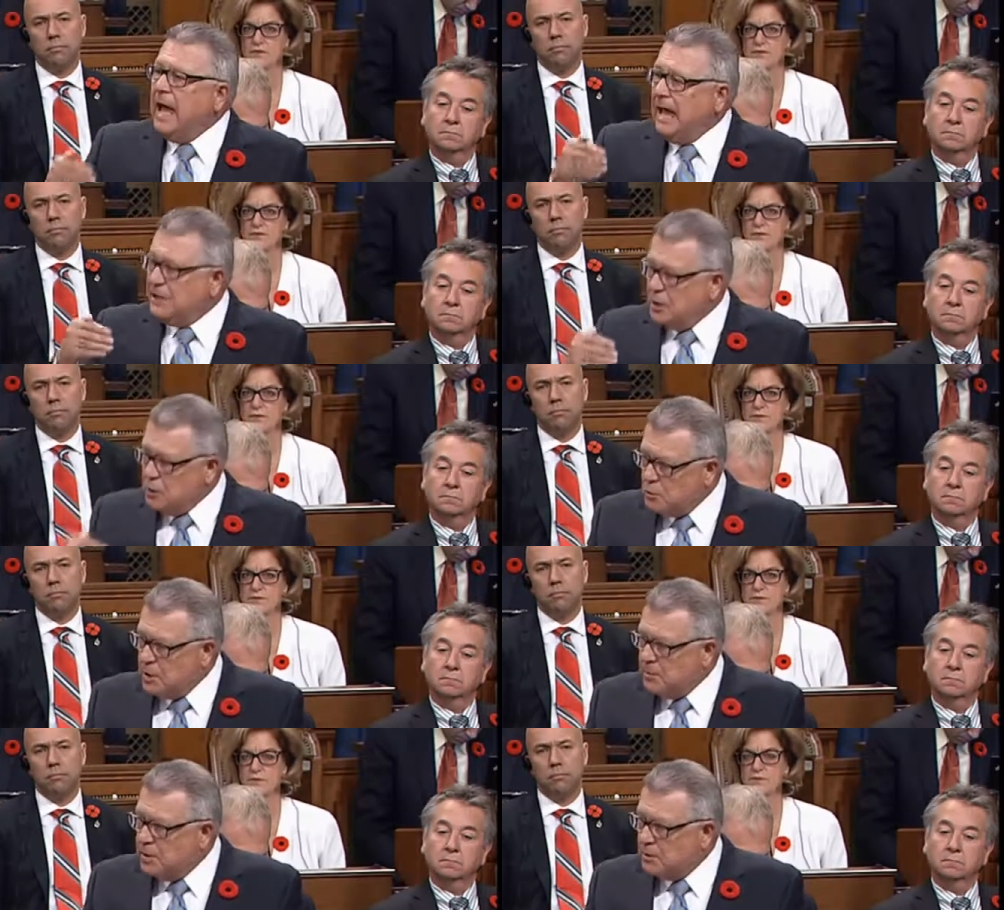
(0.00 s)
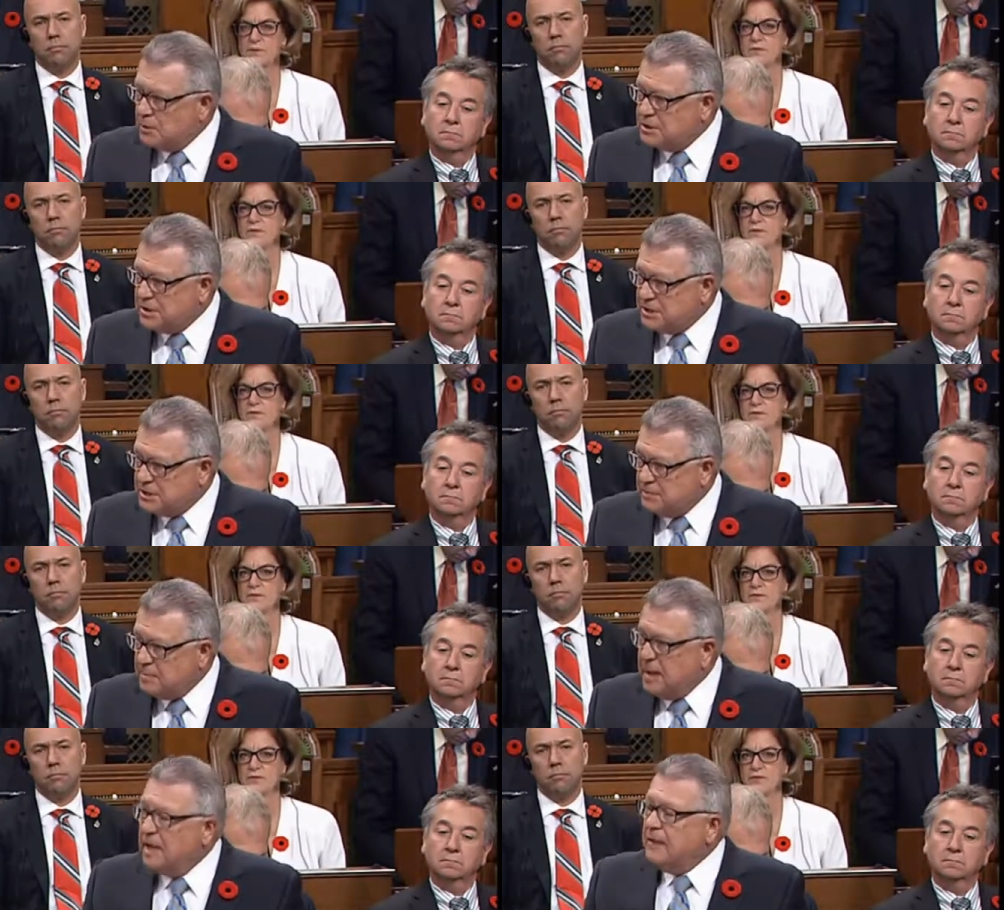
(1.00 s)
Speaker 1: and a new computer system.
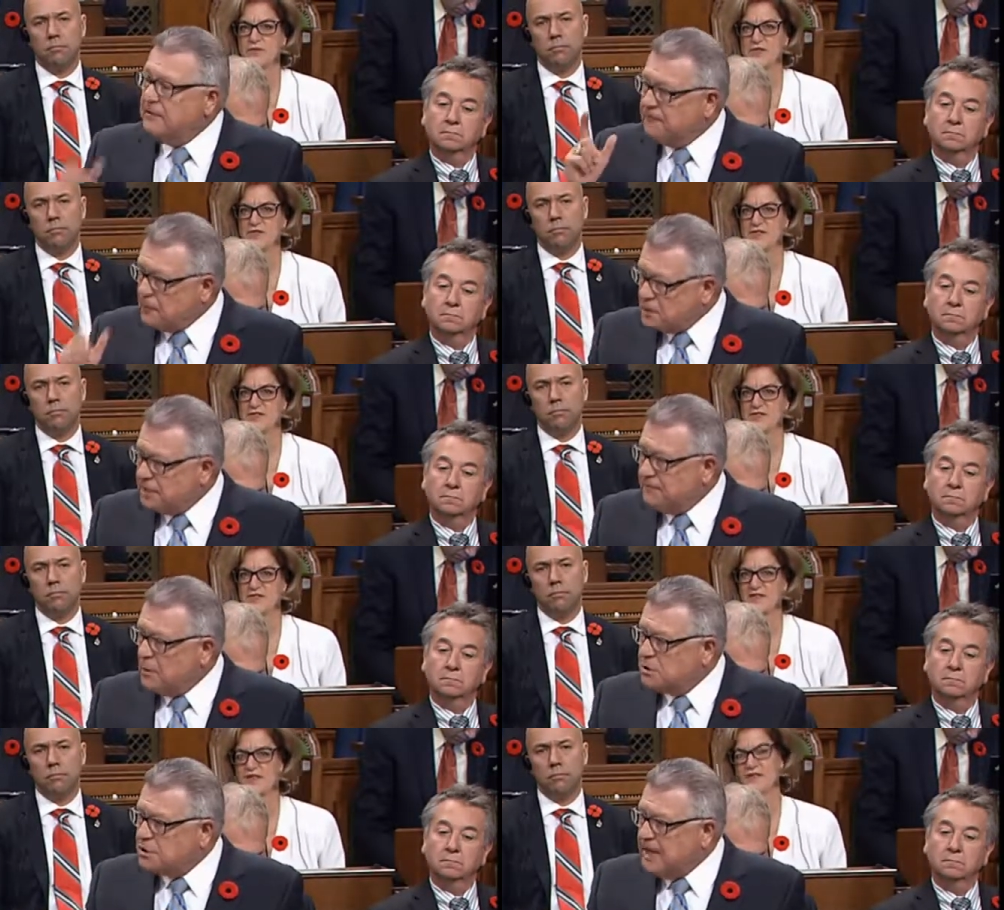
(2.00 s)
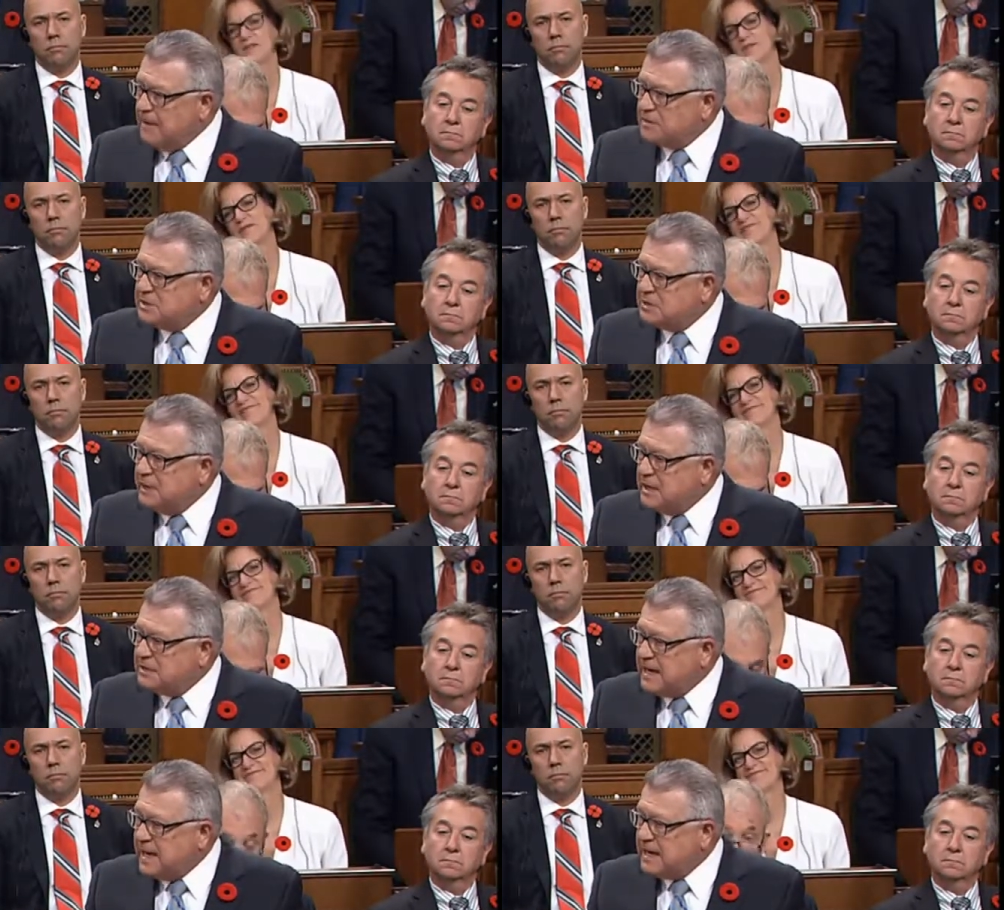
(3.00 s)
The first of those steps is being
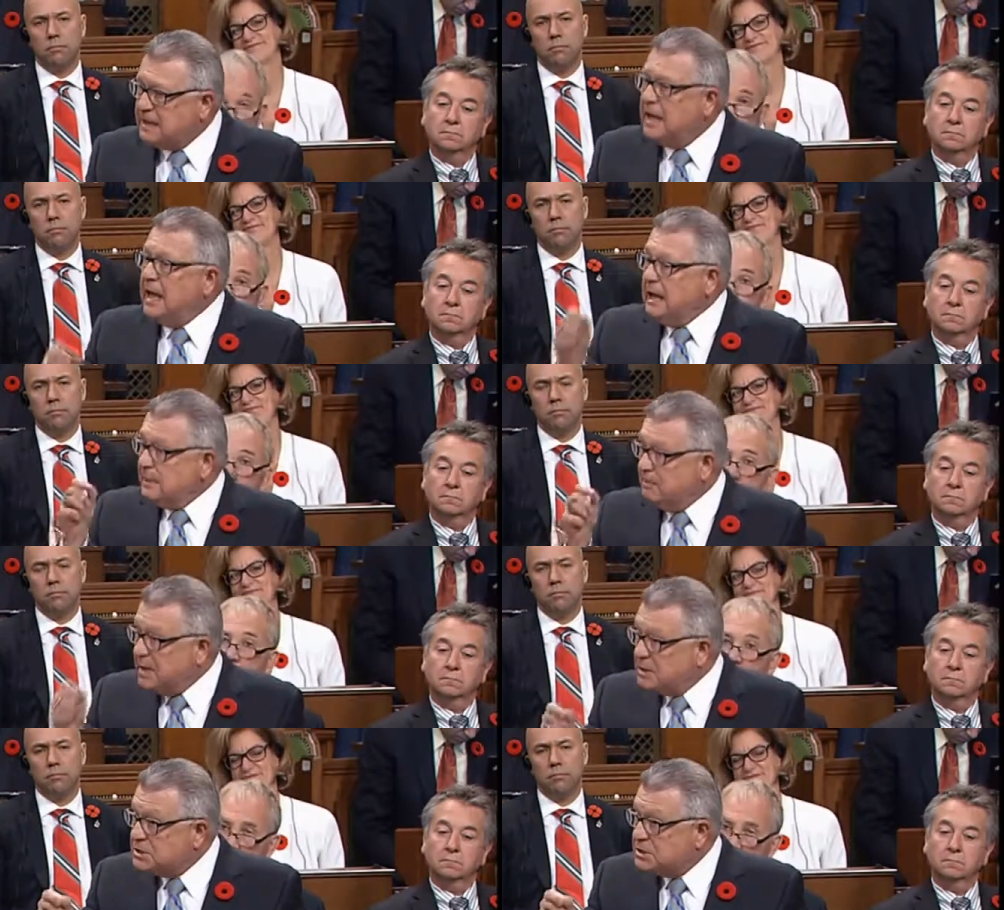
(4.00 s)
taken in Bill